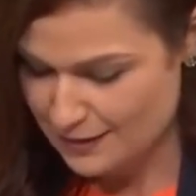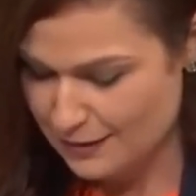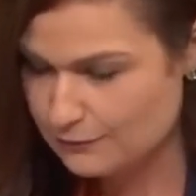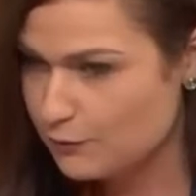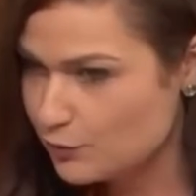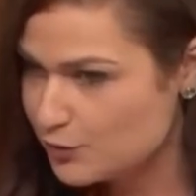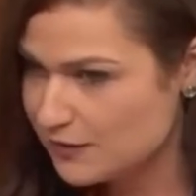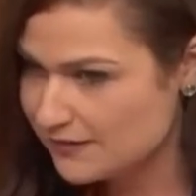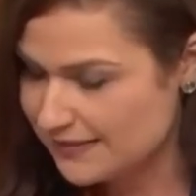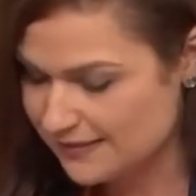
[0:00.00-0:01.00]

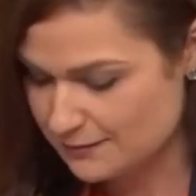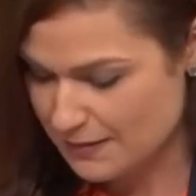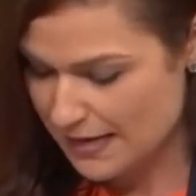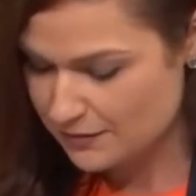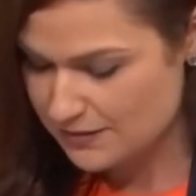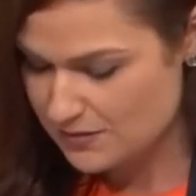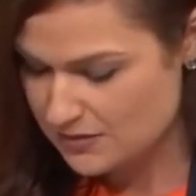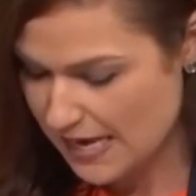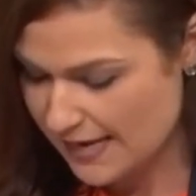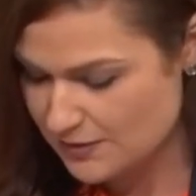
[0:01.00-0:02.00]
Unfortunately, the
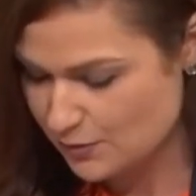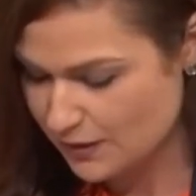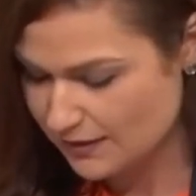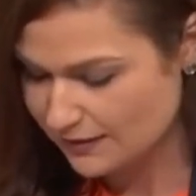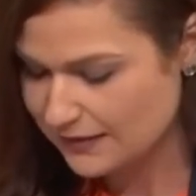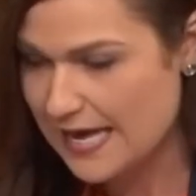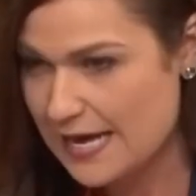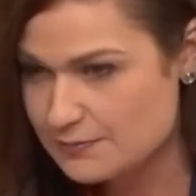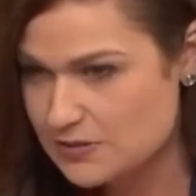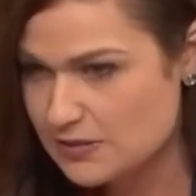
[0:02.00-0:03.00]
biodiesel tax credit
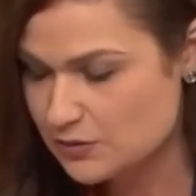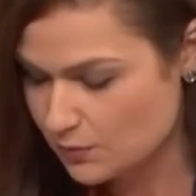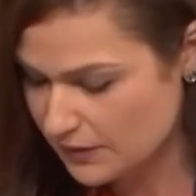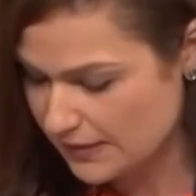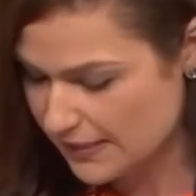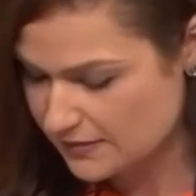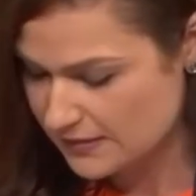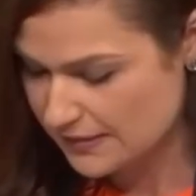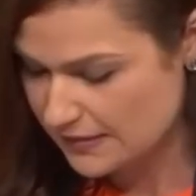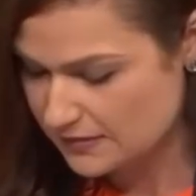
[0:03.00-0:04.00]
lapsed in
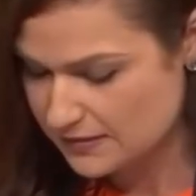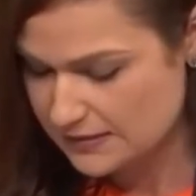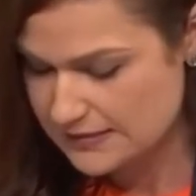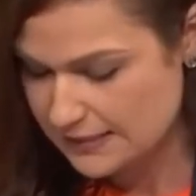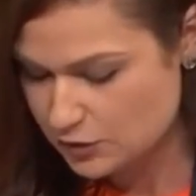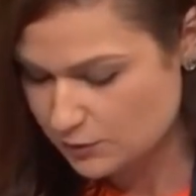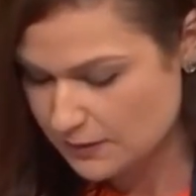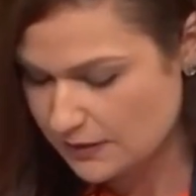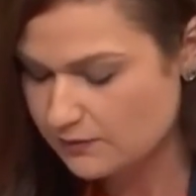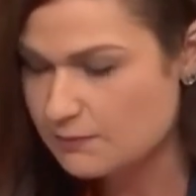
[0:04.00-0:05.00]
2018 to the
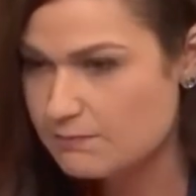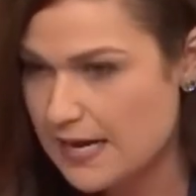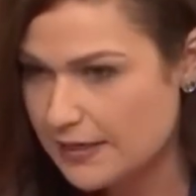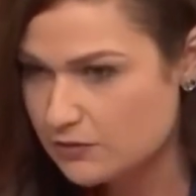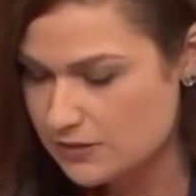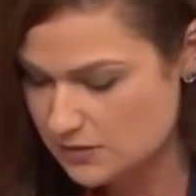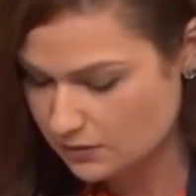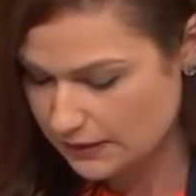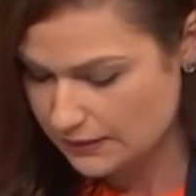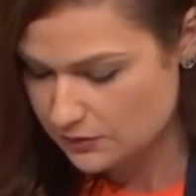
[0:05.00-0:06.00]
detriment of the
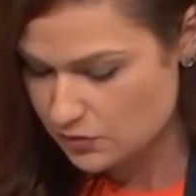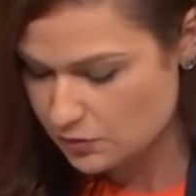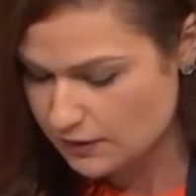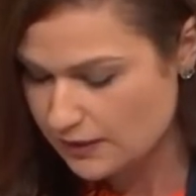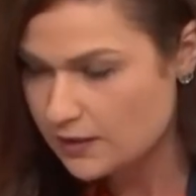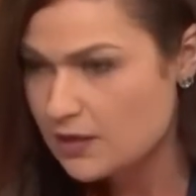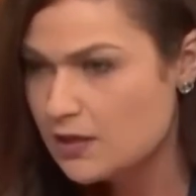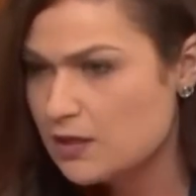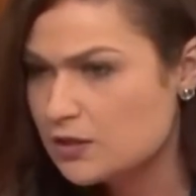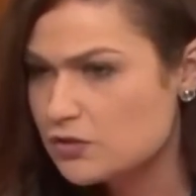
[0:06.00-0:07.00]
biodiesel industry,
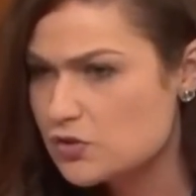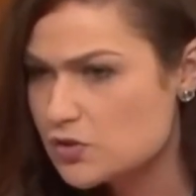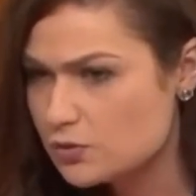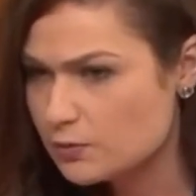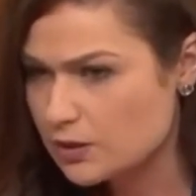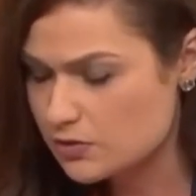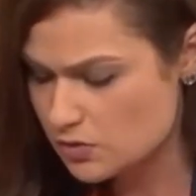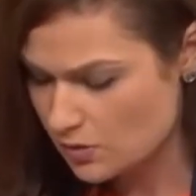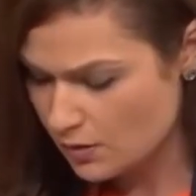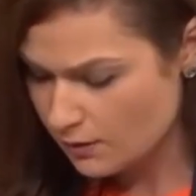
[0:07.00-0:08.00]

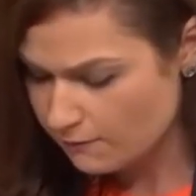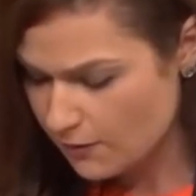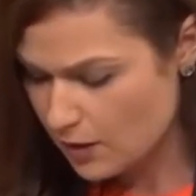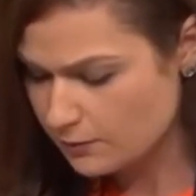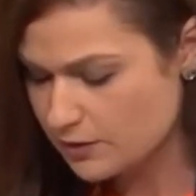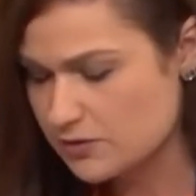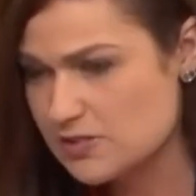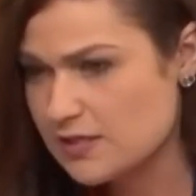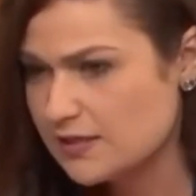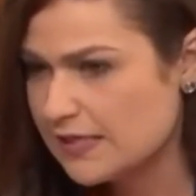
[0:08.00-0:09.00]
consumers,
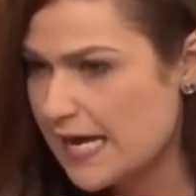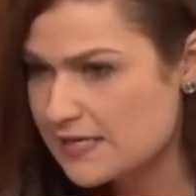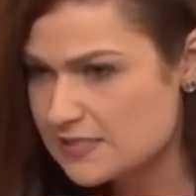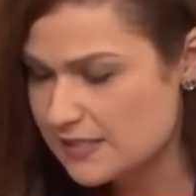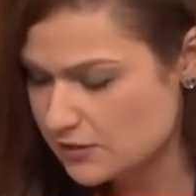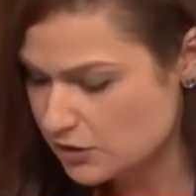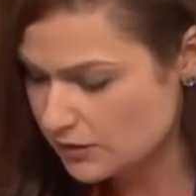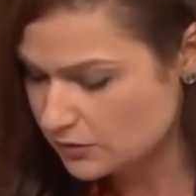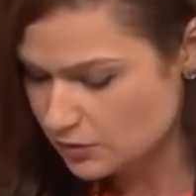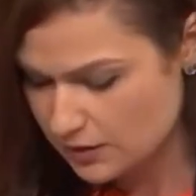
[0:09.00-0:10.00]
farmers, gas
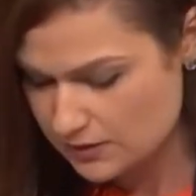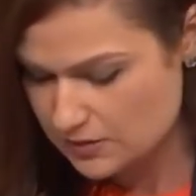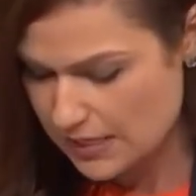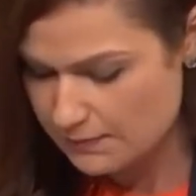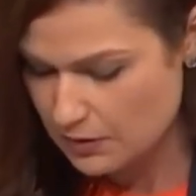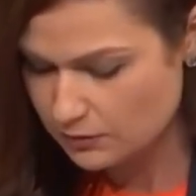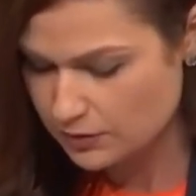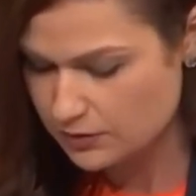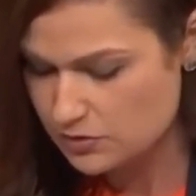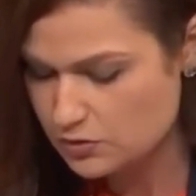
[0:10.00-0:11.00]
station and truck stop
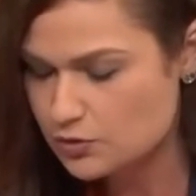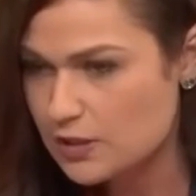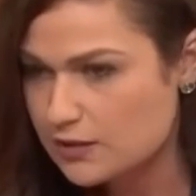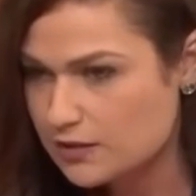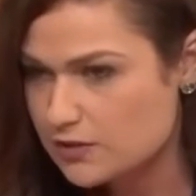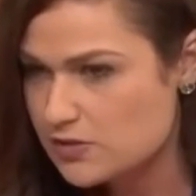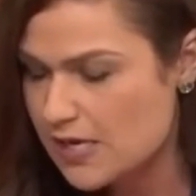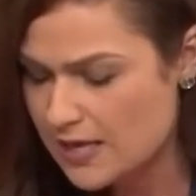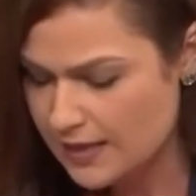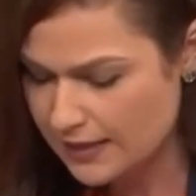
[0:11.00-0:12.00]
owners, truckers,
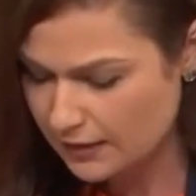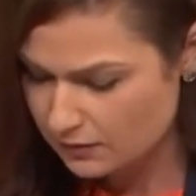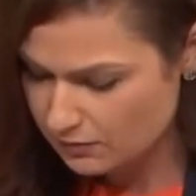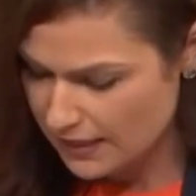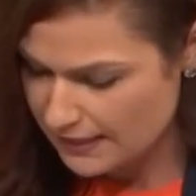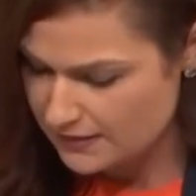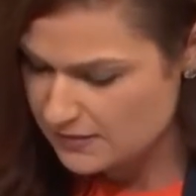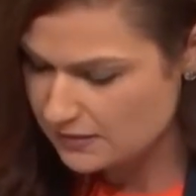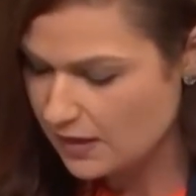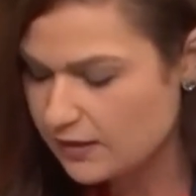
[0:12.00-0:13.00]

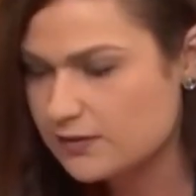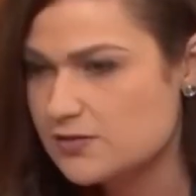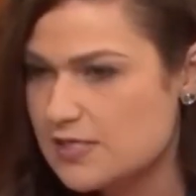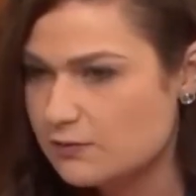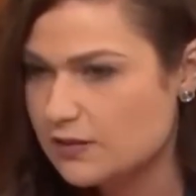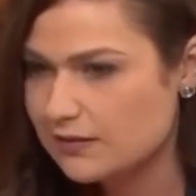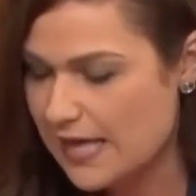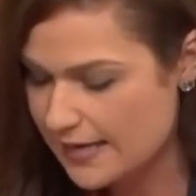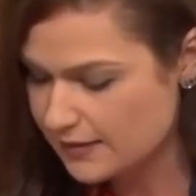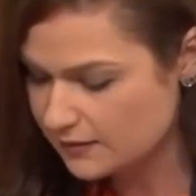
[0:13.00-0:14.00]
airlines, and others that
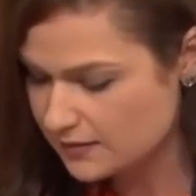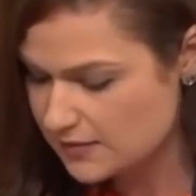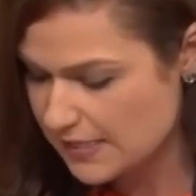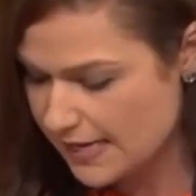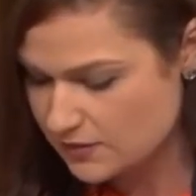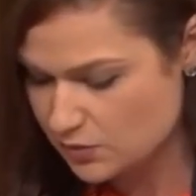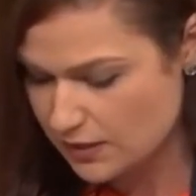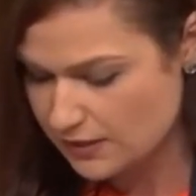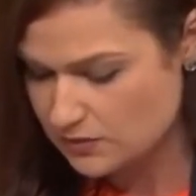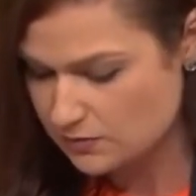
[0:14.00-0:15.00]
rely on this tax
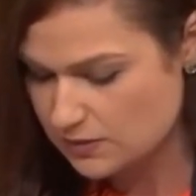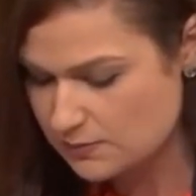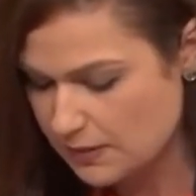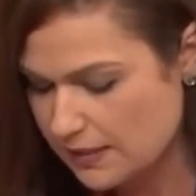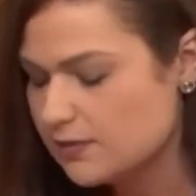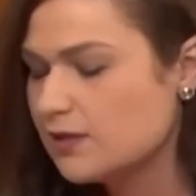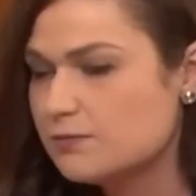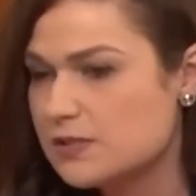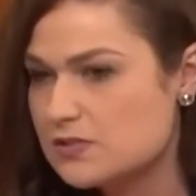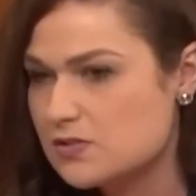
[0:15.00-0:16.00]
credit to expand their
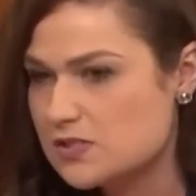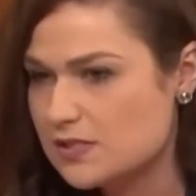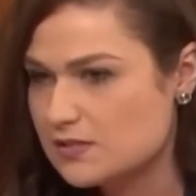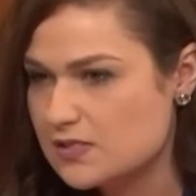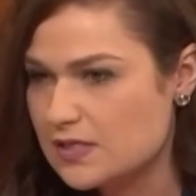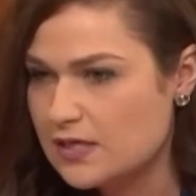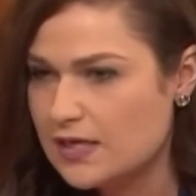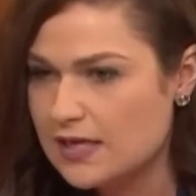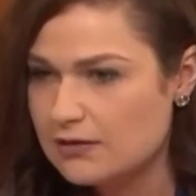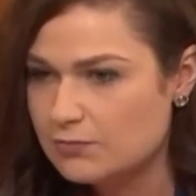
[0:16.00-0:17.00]
businesses
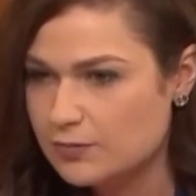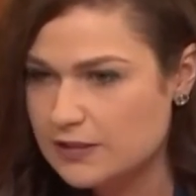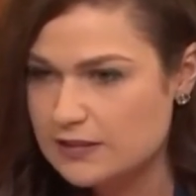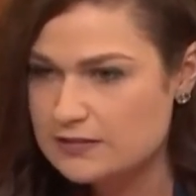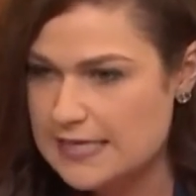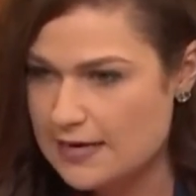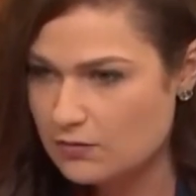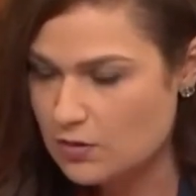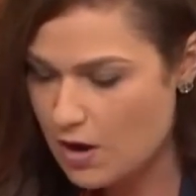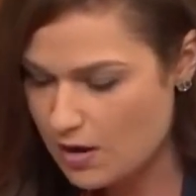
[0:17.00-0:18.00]
and bring
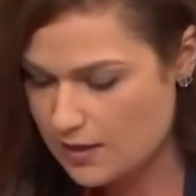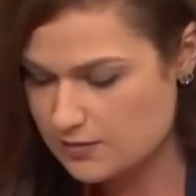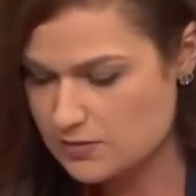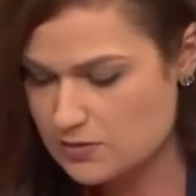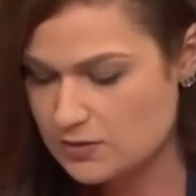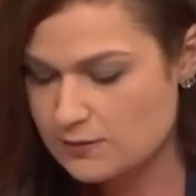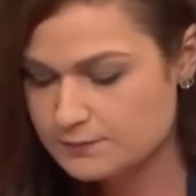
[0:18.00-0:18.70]
down costs.